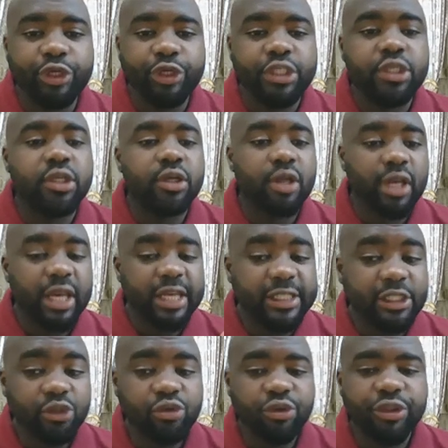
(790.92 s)
Listen to
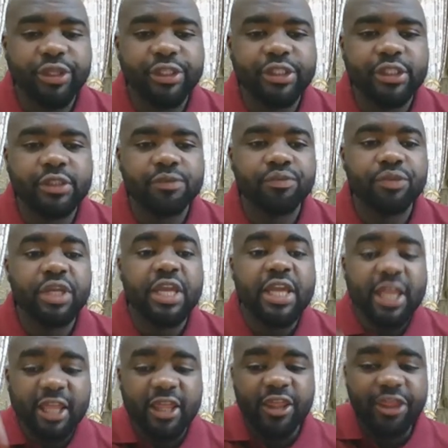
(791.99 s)
this.
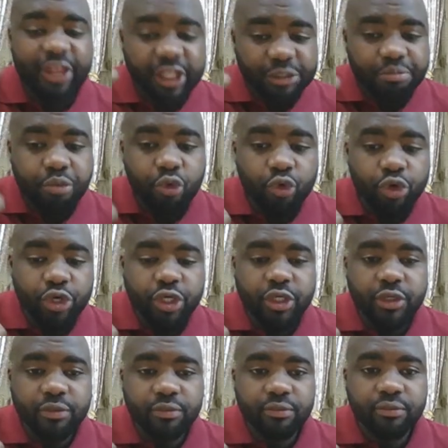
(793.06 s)
This book.
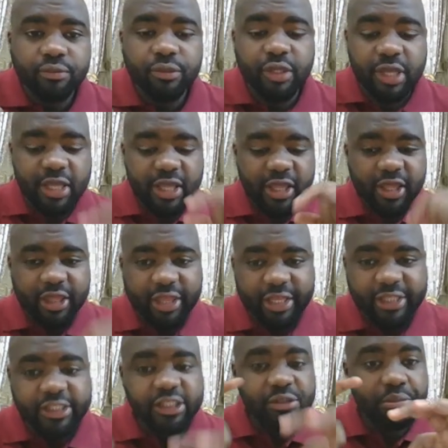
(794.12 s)
This
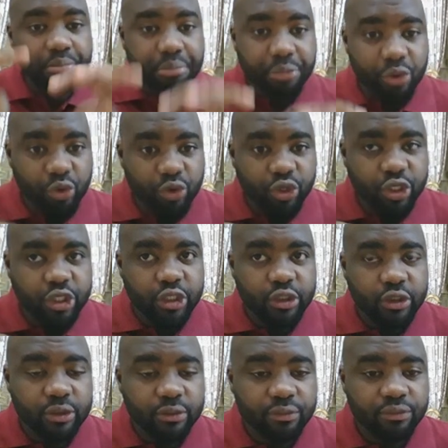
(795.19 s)
book.
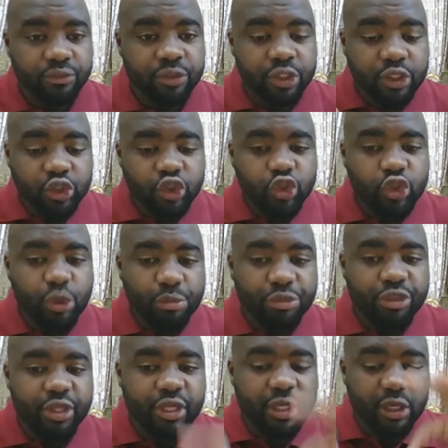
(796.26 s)
Something
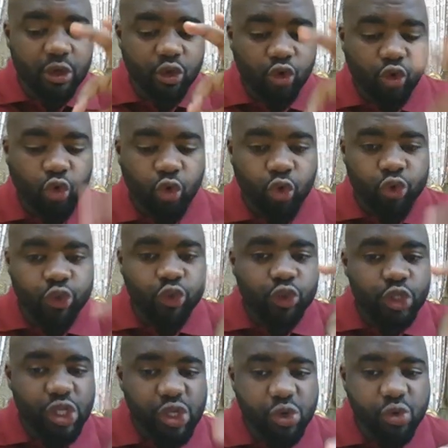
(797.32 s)
close to
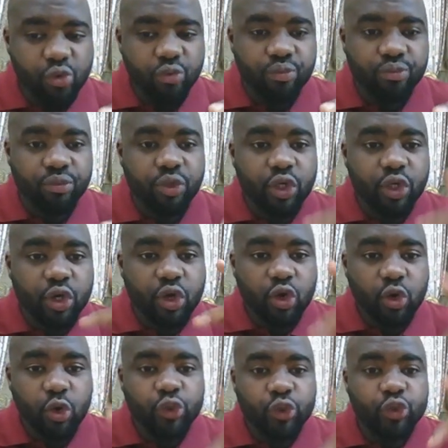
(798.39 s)
you, close to
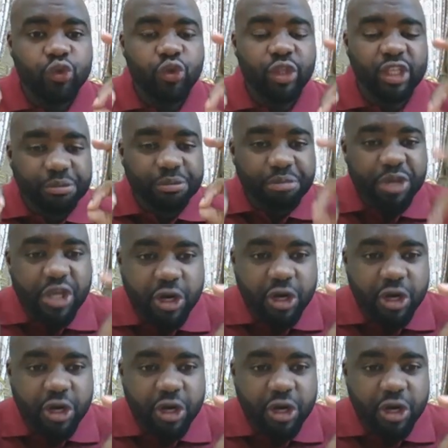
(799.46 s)
the speaker.